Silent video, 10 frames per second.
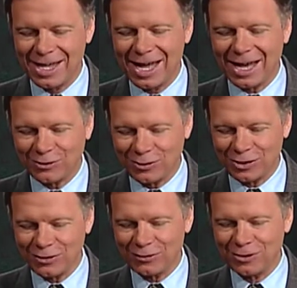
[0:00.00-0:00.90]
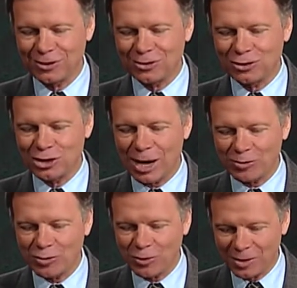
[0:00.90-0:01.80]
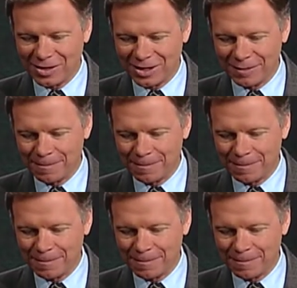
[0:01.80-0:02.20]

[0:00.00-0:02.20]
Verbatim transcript: Exodus chapter 20.